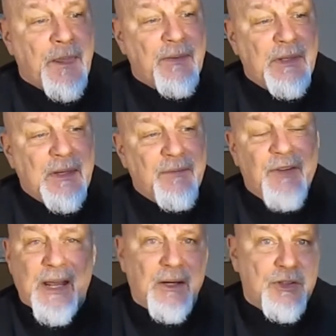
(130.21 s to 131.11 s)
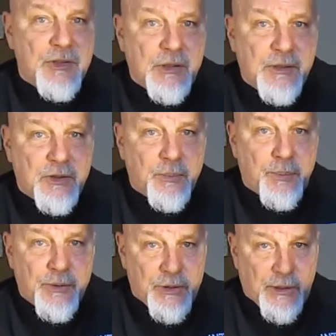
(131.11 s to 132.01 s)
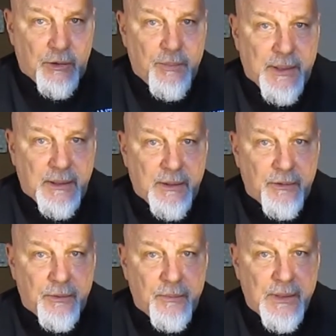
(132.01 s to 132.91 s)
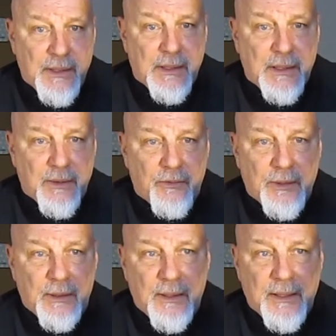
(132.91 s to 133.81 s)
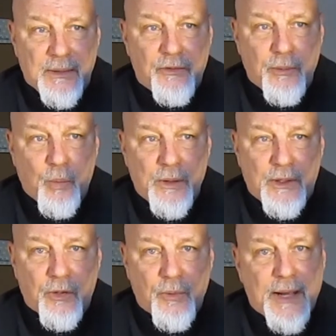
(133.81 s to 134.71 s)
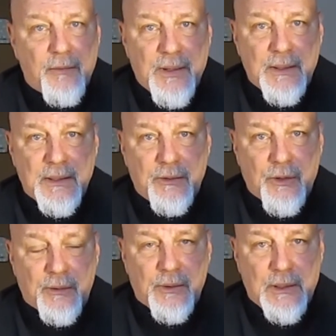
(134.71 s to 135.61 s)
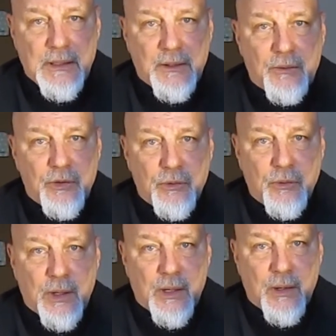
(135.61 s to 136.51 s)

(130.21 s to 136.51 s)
The advantage to this particular mechanism is, and I had someone correct me that he thought that he could do